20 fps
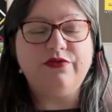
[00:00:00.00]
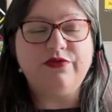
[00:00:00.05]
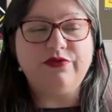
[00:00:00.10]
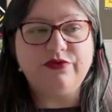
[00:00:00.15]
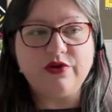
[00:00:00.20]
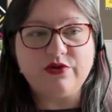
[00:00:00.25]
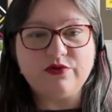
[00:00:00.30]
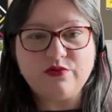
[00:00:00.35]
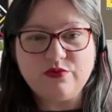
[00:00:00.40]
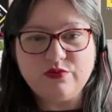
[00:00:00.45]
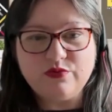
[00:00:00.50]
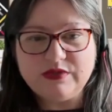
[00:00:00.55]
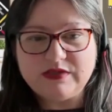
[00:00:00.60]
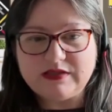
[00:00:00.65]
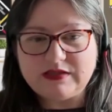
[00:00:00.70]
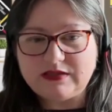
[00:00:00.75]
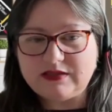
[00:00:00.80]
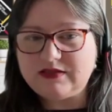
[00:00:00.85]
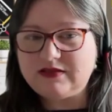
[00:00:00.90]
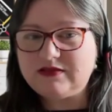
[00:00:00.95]

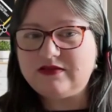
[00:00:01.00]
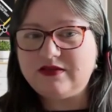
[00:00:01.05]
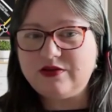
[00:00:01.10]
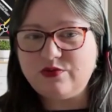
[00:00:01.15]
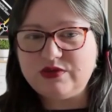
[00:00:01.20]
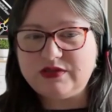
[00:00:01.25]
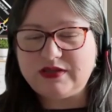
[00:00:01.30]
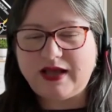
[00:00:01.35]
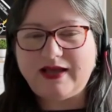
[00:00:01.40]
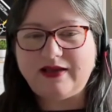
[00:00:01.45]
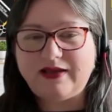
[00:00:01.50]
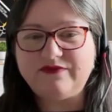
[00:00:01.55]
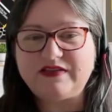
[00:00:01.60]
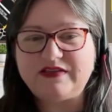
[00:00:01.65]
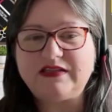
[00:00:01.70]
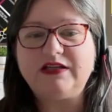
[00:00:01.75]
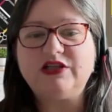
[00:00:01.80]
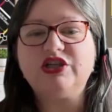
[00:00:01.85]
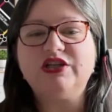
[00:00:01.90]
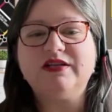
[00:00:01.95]
those have
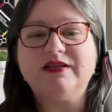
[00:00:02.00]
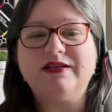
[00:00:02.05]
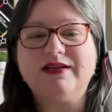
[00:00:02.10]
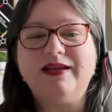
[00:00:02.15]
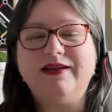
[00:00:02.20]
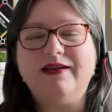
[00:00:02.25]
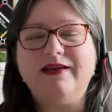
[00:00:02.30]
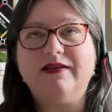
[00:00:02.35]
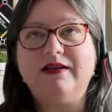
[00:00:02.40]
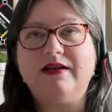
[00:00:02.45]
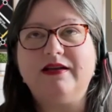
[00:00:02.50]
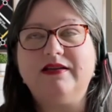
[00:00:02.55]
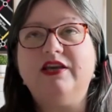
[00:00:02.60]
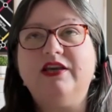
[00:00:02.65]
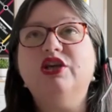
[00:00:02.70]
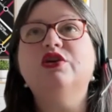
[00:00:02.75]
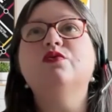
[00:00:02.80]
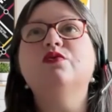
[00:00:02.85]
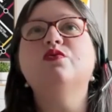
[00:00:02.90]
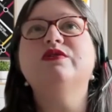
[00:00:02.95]
such a
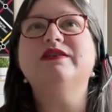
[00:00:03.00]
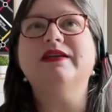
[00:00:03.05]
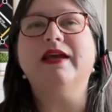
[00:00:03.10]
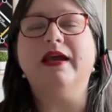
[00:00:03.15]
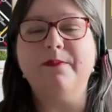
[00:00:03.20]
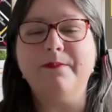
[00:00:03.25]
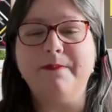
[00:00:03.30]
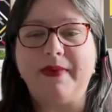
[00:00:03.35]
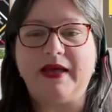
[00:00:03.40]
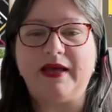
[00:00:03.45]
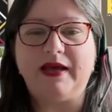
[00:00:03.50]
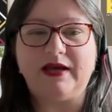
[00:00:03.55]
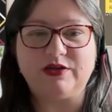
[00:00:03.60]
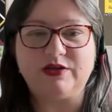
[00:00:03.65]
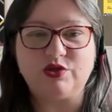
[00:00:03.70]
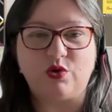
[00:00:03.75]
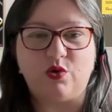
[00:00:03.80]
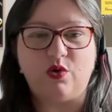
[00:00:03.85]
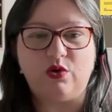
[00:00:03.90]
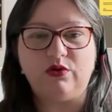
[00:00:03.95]
huge impact
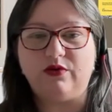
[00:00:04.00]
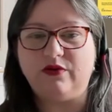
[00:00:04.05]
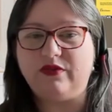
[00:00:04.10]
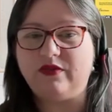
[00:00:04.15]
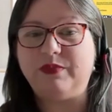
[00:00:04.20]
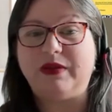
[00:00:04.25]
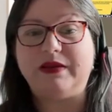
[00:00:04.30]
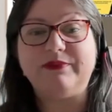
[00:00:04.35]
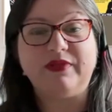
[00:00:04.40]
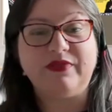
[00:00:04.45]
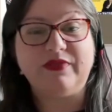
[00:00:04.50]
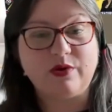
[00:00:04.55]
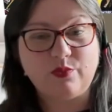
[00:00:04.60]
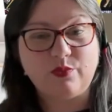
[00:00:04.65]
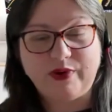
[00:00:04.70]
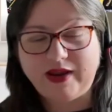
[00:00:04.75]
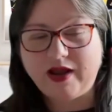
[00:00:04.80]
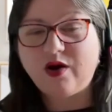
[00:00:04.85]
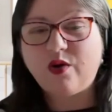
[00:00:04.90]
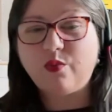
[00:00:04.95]
on the people that
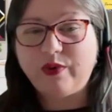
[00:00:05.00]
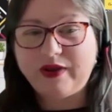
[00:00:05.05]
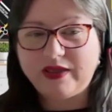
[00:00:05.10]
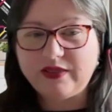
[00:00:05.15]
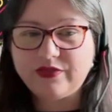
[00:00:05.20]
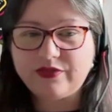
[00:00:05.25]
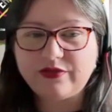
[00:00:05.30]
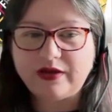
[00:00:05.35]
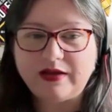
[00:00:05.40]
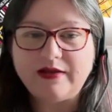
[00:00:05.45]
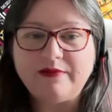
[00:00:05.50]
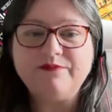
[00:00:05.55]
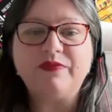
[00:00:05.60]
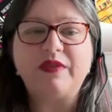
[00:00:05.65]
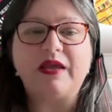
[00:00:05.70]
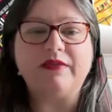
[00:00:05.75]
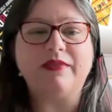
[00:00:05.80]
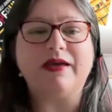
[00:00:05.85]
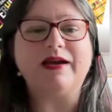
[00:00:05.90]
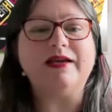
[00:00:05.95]
we are with.
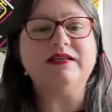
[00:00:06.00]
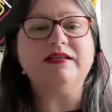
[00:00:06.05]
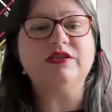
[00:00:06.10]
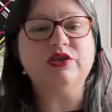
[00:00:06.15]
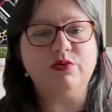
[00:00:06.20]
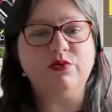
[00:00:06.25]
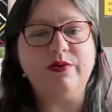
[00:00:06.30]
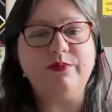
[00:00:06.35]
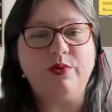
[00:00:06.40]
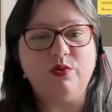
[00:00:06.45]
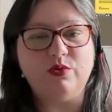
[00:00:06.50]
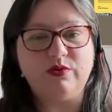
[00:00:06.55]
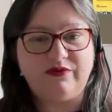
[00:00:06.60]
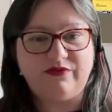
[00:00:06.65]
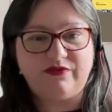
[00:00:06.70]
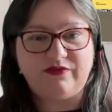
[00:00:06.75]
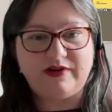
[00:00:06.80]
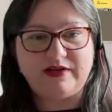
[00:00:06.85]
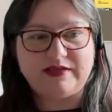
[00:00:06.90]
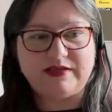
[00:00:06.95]
And that is so important
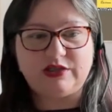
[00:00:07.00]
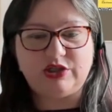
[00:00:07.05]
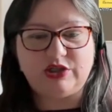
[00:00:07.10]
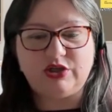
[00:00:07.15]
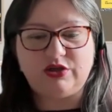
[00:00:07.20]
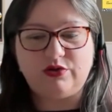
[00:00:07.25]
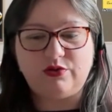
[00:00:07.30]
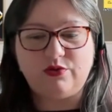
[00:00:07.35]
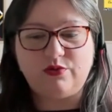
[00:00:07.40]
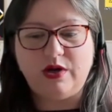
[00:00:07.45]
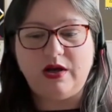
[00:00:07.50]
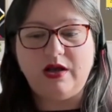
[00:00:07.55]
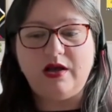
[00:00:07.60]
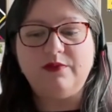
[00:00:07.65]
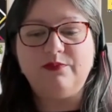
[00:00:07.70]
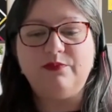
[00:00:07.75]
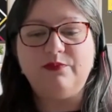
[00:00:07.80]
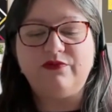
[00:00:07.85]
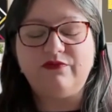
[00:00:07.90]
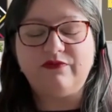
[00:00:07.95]
for us to
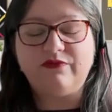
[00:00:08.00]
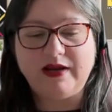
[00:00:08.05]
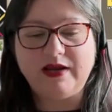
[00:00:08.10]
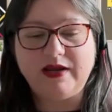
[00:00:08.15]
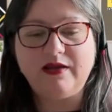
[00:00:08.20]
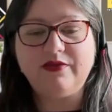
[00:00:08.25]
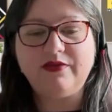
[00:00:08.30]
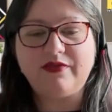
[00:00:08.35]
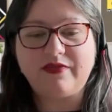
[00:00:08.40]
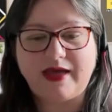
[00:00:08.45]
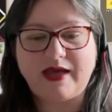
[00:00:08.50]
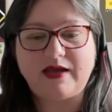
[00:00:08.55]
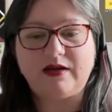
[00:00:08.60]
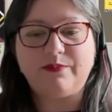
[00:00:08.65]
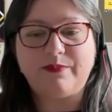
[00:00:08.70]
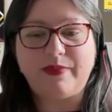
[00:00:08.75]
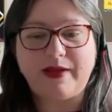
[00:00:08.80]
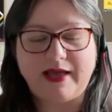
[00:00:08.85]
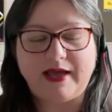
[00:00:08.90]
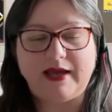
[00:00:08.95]
bring that
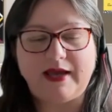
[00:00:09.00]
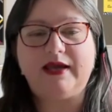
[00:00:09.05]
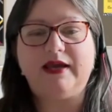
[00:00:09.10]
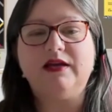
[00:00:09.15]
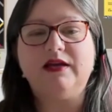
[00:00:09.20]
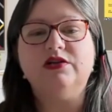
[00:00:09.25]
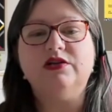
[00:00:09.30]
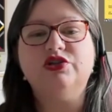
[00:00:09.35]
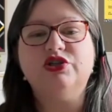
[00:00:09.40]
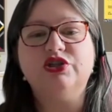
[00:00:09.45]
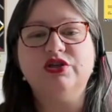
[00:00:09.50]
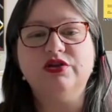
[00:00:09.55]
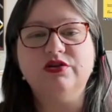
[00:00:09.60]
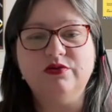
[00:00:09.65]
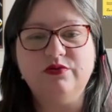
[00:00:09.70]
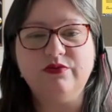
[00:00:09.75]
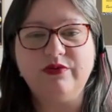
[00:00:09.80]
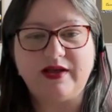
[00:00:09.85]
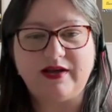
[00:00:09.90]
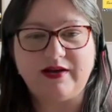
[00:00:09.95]
back to
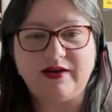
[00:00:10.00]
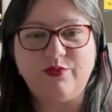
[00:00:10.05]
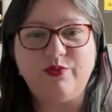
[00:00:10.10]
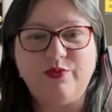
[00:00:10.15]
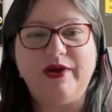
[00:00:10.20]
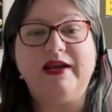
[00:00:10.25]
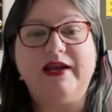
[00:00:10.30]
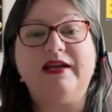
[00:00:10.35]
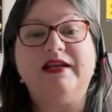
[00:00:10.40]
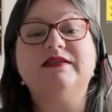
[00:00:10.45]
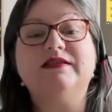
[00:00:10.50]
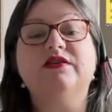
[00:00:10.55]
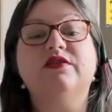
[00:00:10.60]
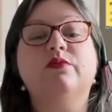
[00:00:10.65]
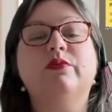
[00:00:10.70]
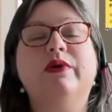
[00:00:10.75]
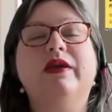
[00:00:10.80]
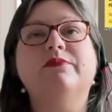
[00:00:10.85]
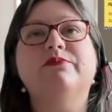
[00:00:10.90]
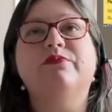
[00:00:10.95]
that awareness so that we
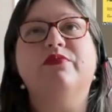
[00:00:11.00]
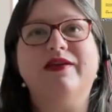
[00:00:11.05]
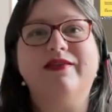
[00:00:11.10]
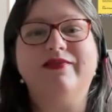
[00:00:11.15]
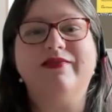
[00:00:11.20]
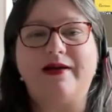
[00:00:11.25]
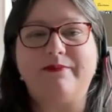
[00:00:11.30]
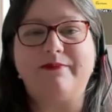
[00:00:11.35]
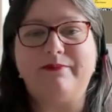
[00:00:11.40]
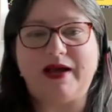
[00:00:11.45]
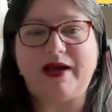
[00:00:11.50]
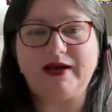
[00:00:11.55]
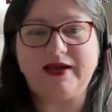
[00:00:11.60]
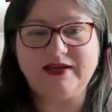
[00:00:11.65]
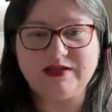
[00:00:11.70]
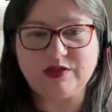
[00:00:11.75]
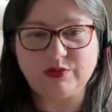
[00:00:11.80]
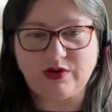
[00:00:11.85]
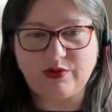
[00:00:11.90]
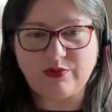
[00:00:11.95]
can bring that back
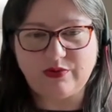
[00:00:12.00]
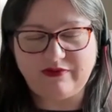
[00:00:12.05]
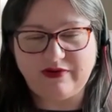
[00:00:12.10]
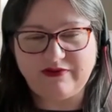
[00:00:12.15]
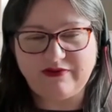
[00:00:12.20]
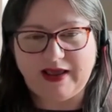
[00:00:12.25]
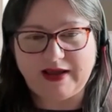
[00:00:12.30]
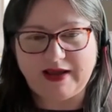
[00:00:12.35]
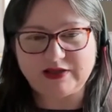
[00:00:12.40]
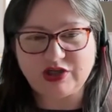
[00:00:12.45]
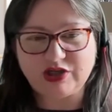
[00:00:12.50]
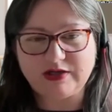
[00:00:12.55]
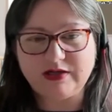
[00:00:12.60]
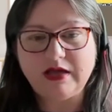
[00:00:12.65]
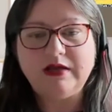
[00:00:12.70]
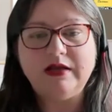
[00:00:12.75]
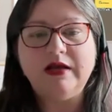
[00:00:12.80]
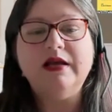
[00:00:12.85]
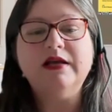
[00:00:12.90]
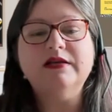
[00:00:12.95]
into our reflection.
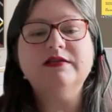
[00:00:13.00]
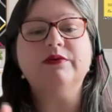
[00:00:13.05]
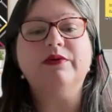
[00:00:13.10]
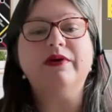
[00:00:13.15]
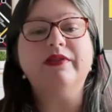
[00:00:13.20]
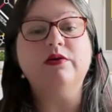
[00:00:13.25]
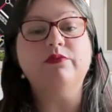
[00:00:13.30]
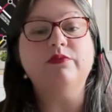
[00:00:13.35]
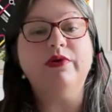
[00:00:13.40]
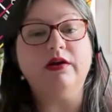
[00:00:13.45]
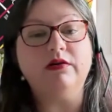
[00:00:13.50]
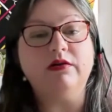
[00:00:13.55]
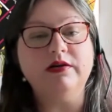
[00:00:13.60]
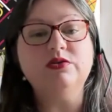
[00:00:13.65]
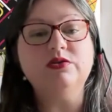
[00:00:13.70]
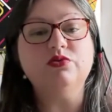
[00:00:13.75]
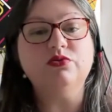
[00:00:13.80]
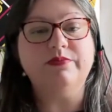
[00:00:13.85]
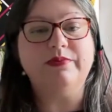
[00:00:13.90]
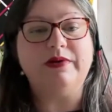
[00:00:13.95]
So I think when I
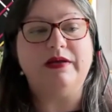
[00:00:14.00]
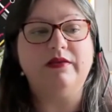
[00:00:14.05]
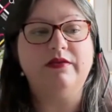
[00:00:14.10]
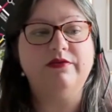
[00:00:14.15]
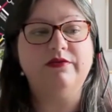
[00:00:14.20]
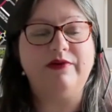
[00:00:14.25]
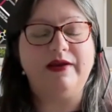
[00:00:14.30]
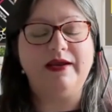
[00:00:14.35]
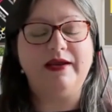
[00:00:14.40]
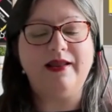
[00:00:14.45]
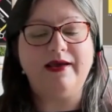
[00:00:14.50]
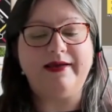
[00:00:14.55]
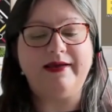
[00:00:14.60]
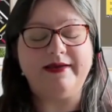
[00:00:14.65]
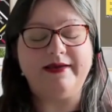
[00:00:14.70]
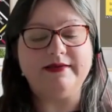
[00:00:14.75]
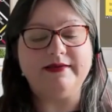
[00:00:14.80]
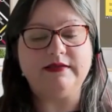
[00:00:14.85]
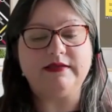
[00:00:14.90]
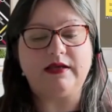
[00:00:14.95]
talk about the three
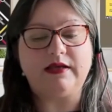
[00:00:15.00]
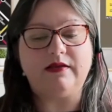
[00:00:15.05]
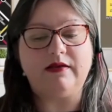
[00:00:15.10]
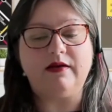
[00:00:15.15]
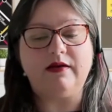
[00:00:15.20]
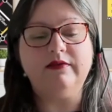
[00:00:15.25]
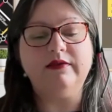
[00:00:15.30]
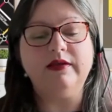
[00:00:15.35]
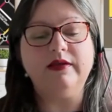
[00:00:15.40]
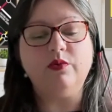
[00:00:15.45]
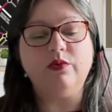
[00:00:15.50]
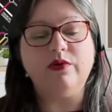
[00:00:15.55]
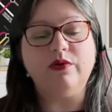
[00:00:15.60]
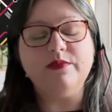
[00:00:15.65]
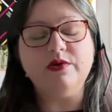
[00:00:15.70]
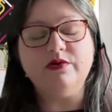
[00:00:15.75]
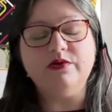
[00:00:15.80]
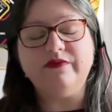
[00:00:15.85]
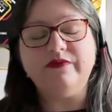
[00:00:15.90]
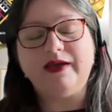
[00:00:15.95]
layers, I think we're
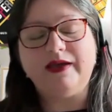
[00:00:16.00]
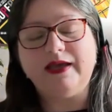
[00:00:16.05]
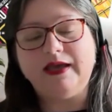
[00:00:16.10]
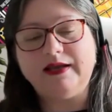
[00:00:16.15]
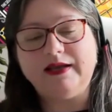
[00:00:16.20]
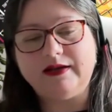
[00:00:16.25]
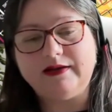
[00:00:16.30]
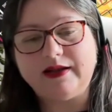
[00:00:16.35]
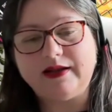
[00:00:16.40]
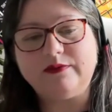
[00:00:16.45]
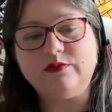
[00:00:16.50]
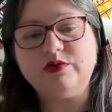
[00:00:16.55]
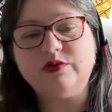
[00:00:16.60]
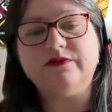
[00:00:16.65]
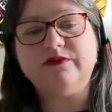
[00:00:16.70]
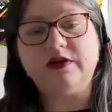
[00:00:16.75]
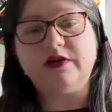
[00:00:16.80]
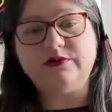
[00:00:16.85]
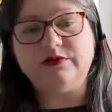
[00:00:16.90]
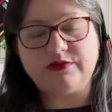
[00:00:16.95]
moving in and out of
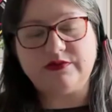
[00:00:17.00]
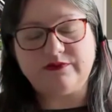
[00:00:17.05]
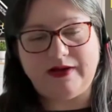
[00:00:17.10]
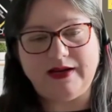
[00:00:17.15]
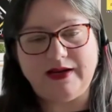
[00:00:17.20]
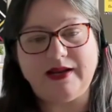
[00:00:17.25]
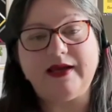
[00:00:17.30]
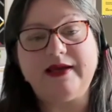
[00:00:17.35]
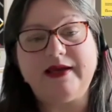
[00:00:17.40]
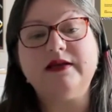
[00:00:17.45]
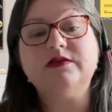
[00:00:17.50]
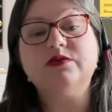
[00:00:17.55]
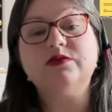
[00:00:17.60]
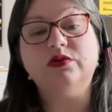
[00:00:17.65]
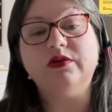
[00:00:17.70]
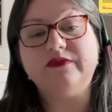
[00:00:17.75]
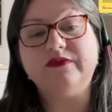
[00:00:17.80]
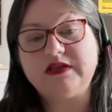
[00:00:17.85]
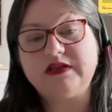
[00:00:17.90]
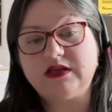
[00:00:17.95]
those three layers all of
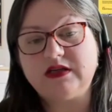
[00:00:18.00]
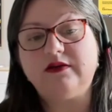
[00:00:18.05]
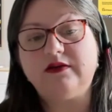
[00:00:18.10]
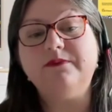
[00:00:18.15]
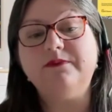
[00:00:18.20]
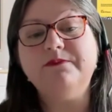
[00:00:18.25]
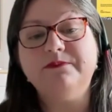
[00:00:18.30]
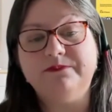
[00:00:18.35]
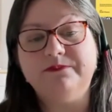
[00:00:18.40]
the time.